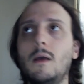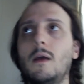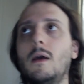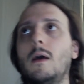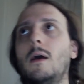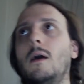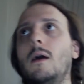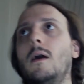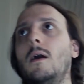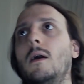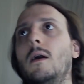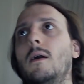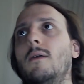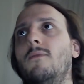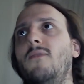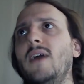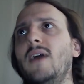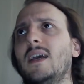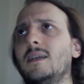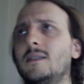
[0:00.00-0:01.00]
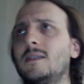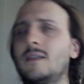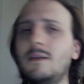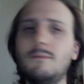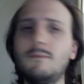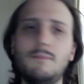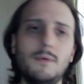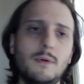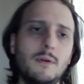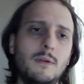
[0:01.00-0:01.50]
Very
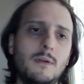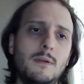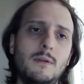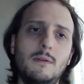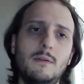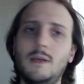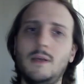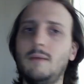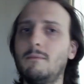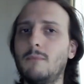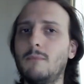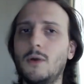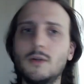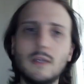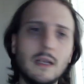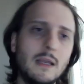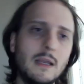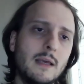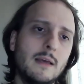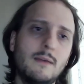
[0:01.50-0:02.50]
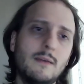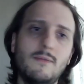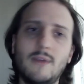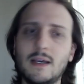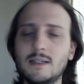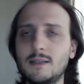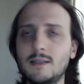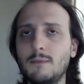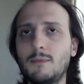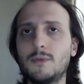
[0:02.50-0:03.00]
simple in modeling,
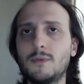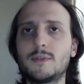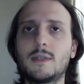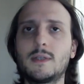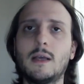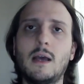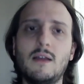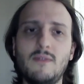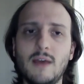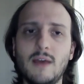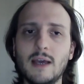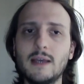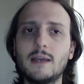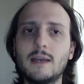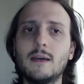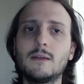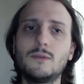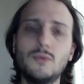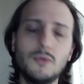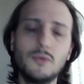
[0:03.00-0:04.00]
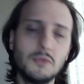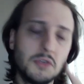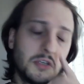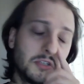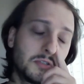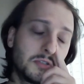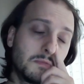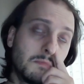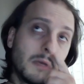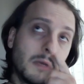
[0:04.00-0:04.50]
very simple style, very
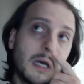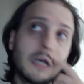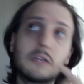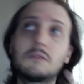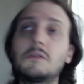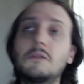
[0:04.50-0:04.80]
cartoonish, but